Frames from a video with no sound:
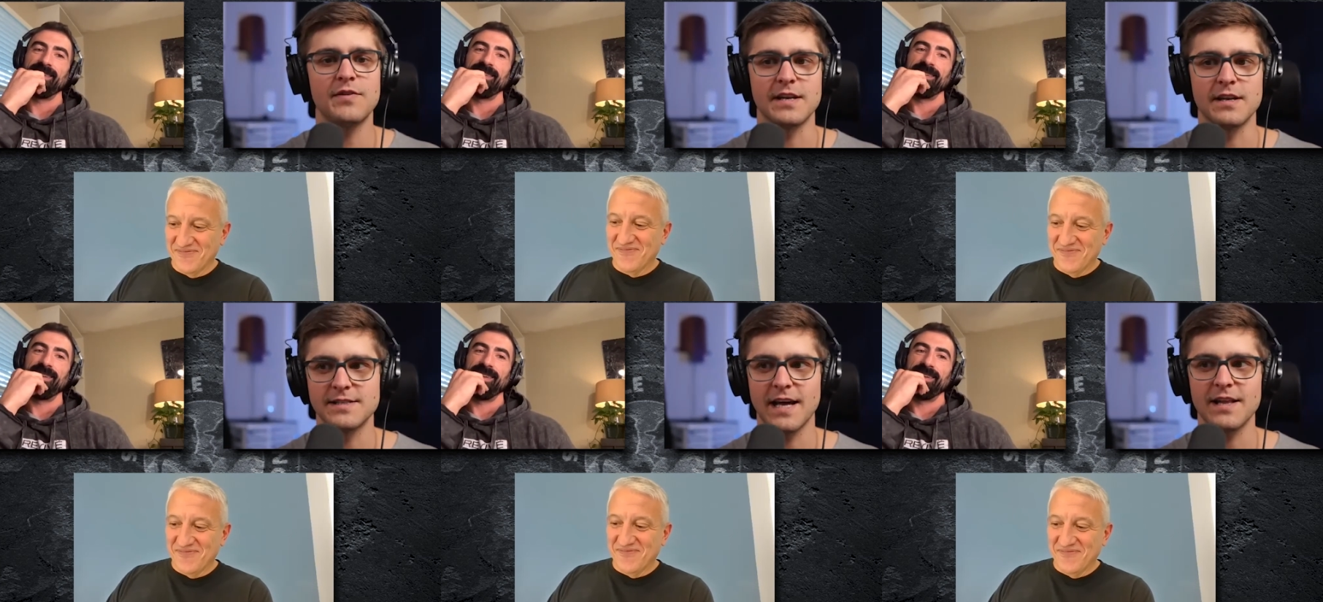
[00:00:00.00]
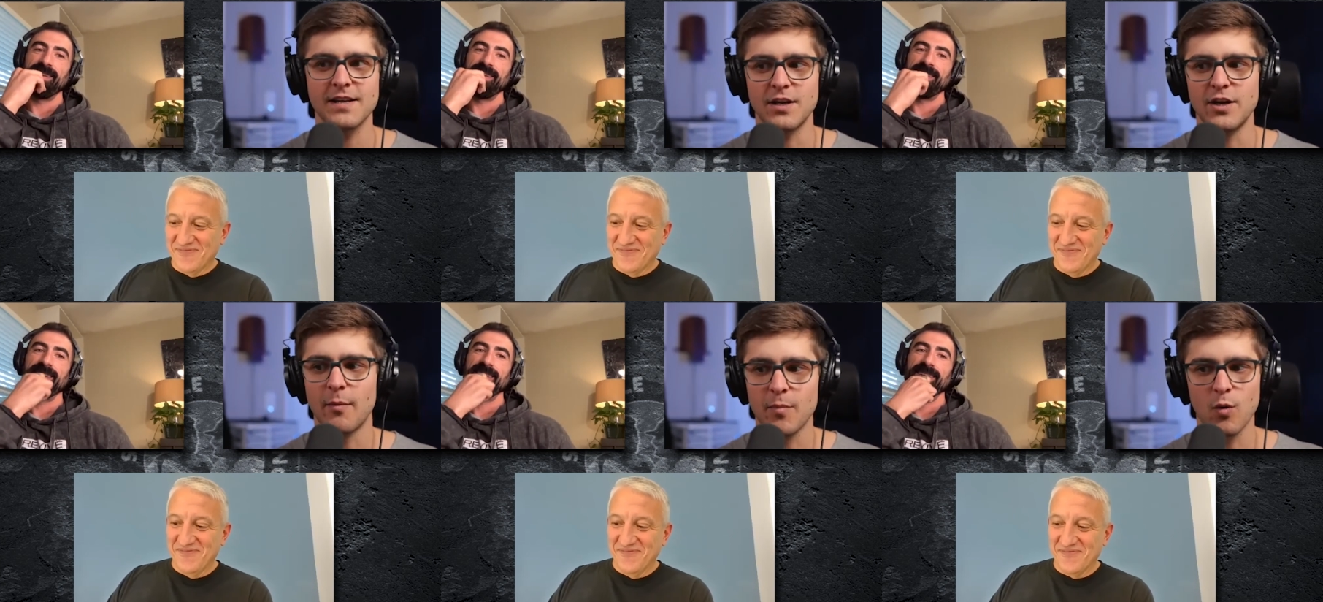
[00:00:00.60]
Speaker 1: do you think? Is that like the
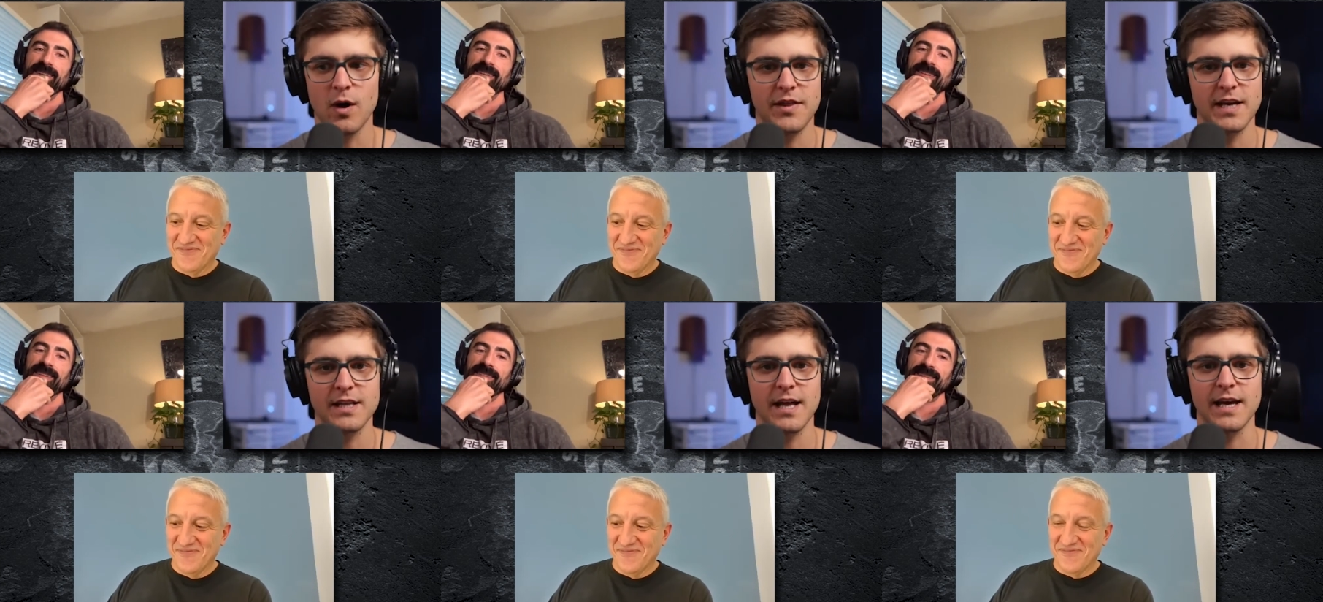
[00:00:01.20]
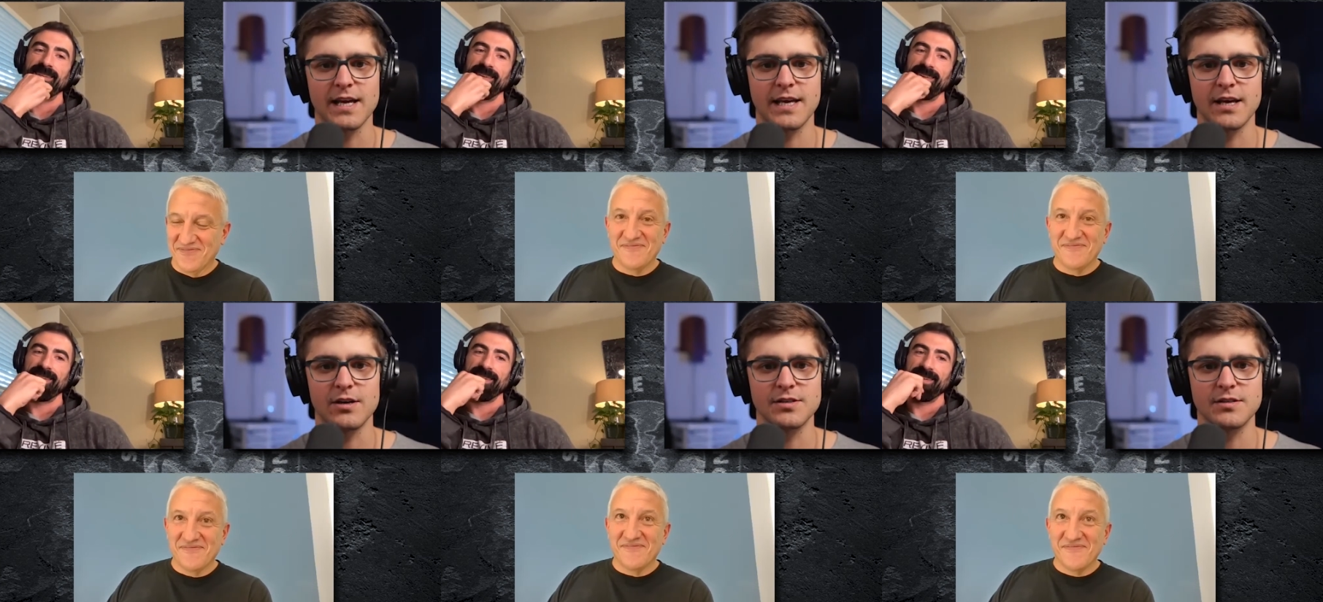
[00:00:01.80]
number one thing that like
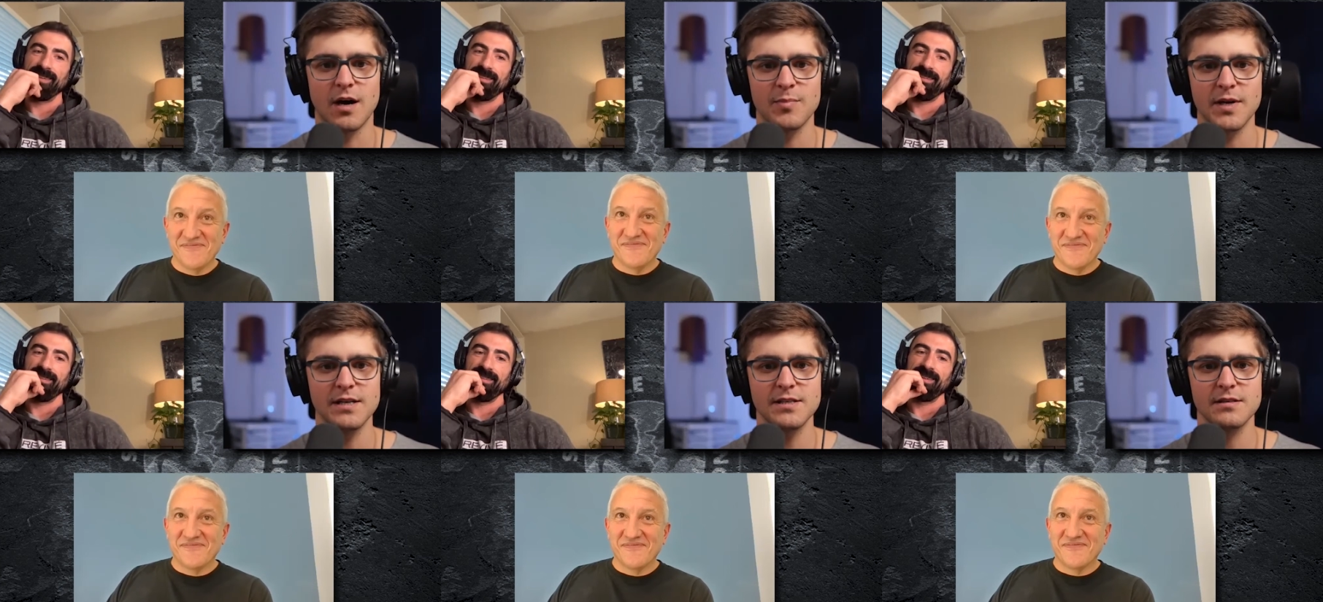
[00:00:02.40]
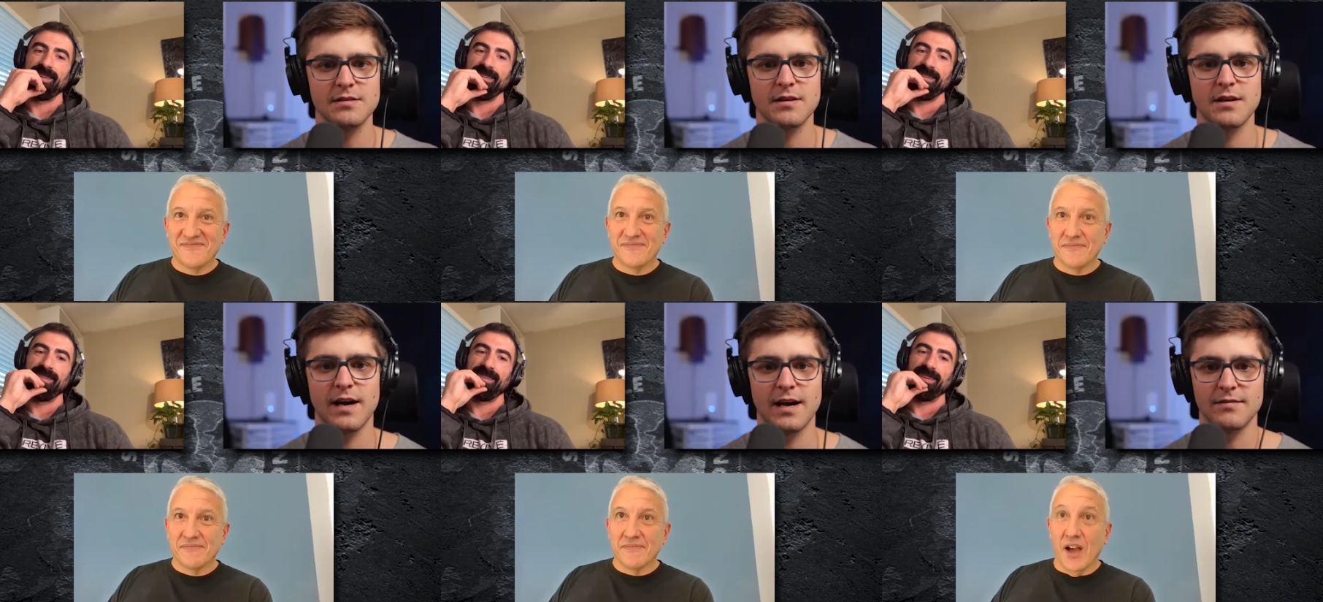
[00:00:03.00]
kills companies?
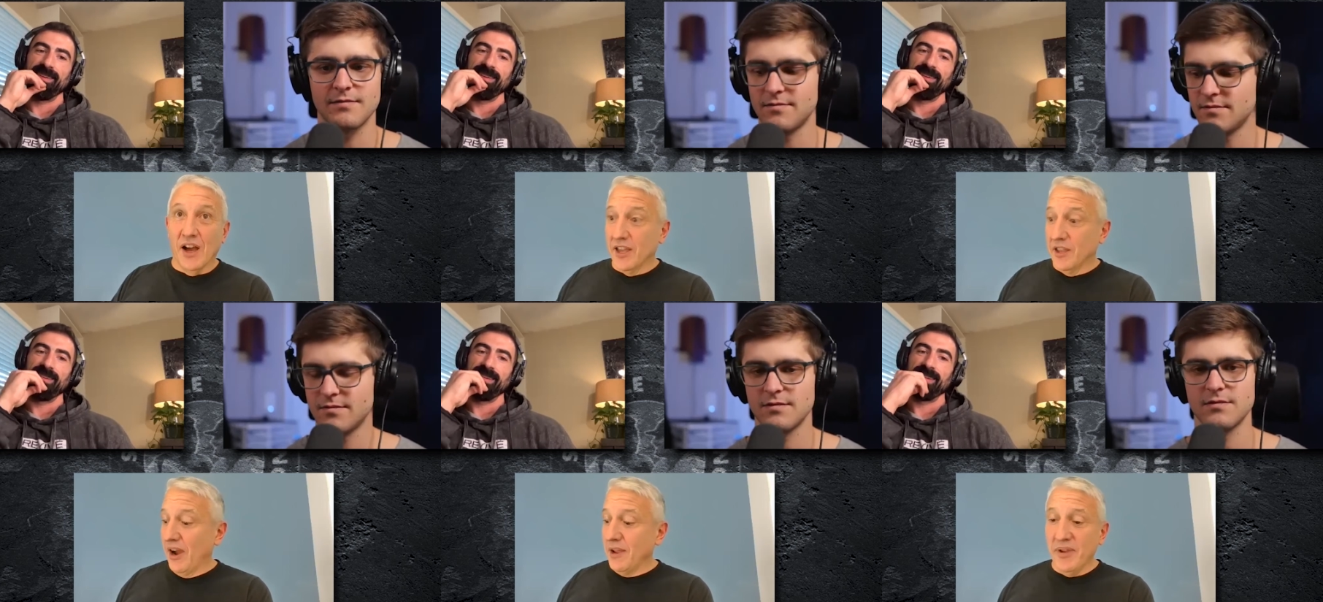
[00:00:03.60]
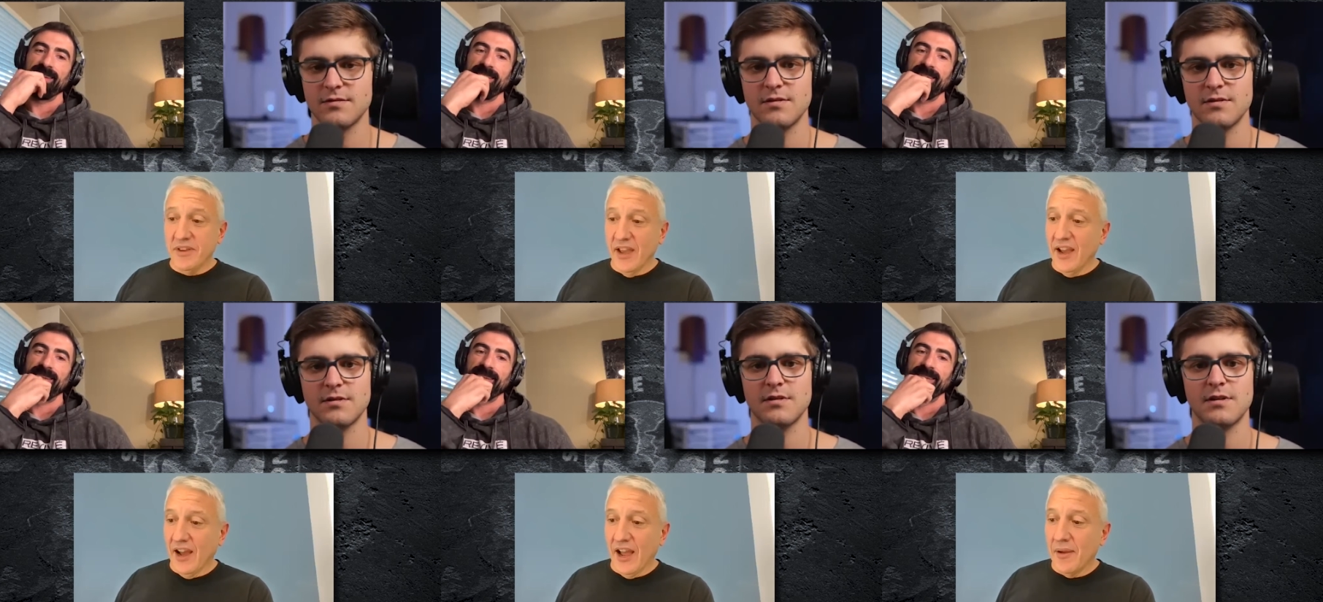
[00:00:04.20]
Speaker 2: Uh, in my opinion,
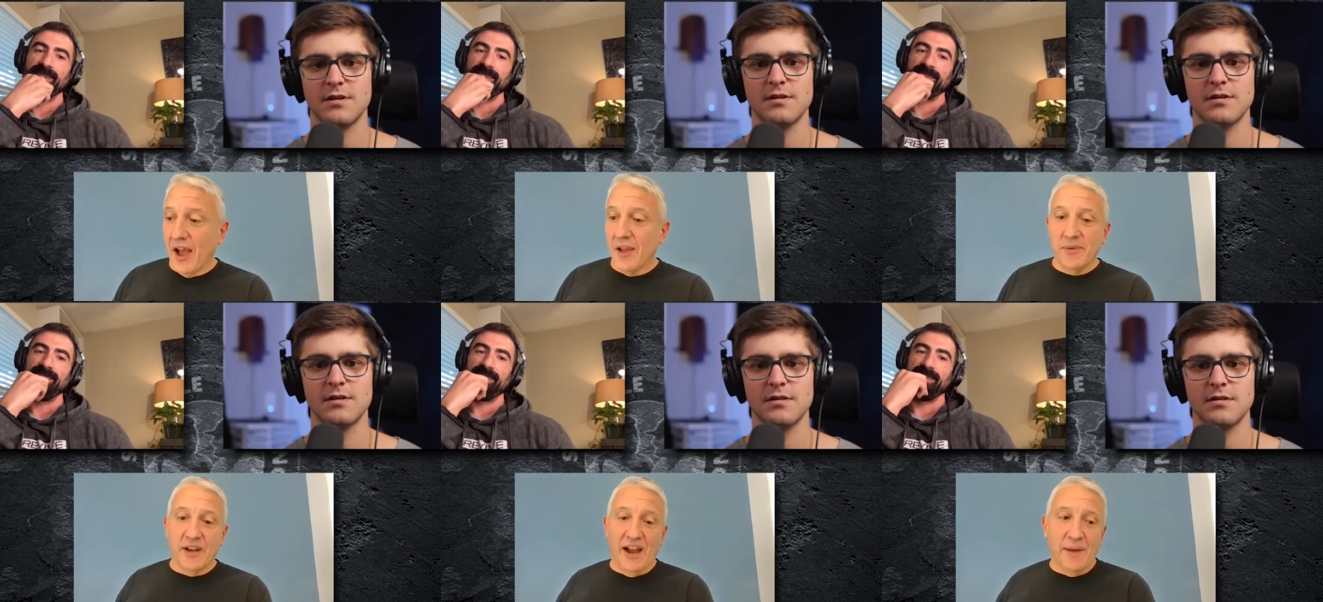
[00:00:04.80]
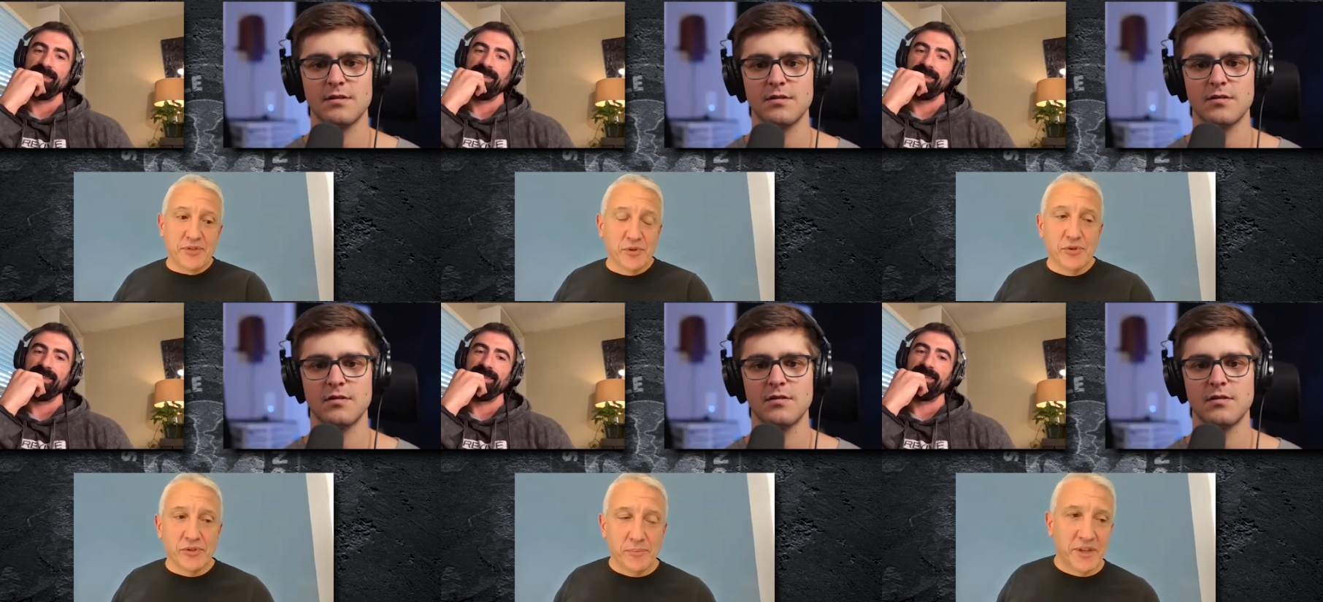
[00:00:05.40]
yeah. I, I mean, I
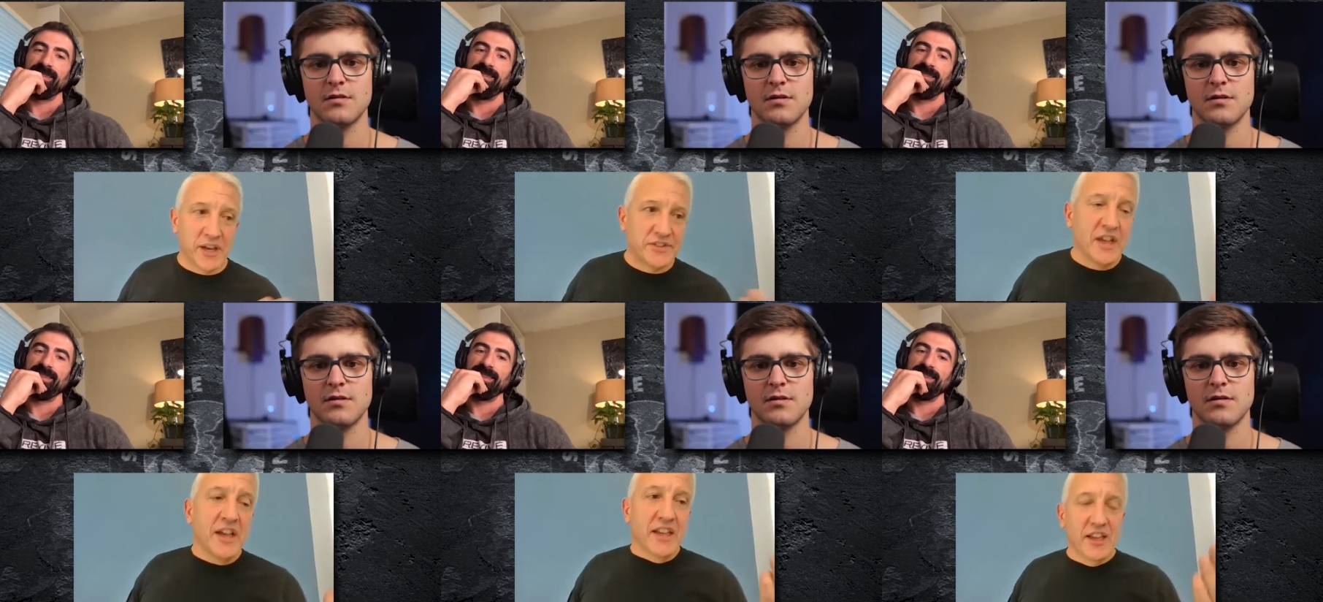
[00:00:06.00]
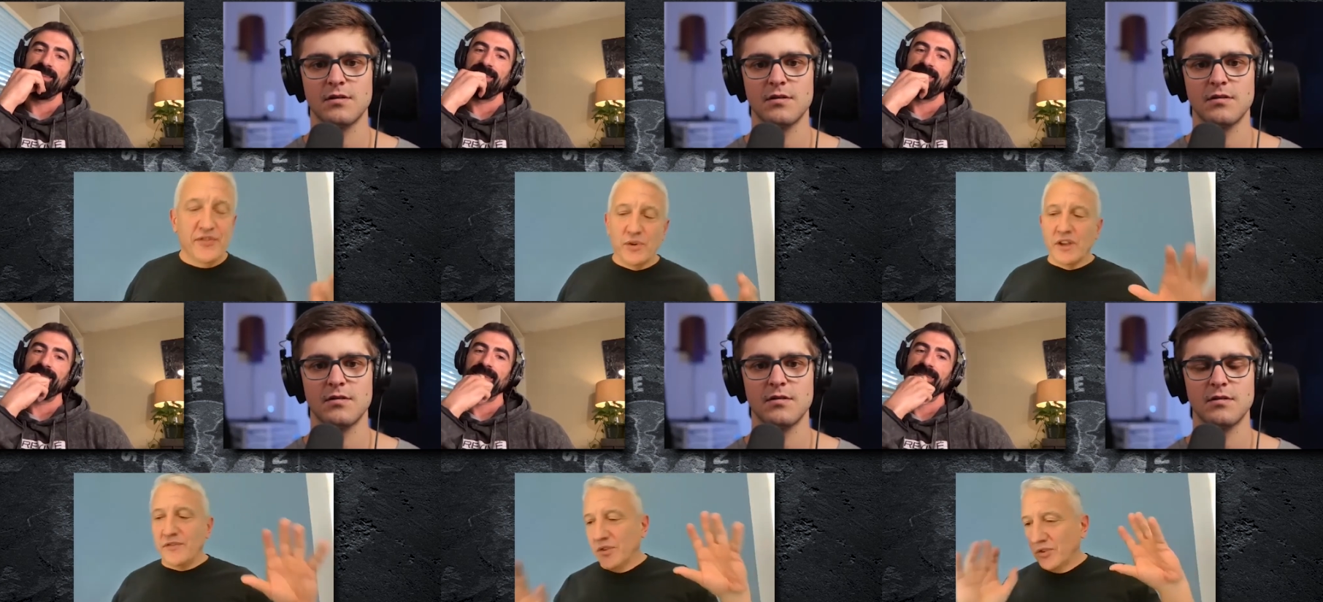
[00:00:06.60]
absolutely, because if you if